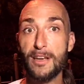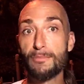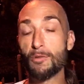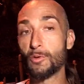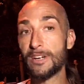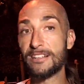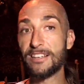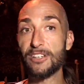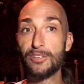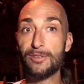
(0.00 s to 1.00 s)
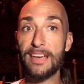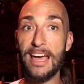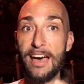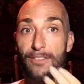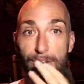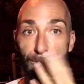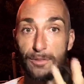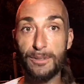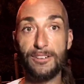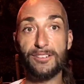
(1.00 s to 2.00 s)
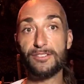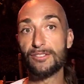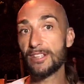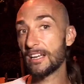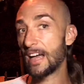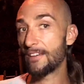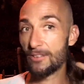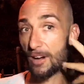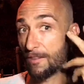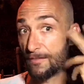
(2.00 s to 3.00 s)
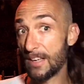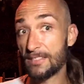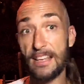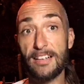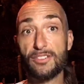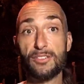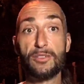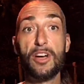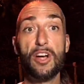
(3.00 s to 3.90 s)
but we're gonna tell you can't have a nose pierce, or you can't have a face tattoo,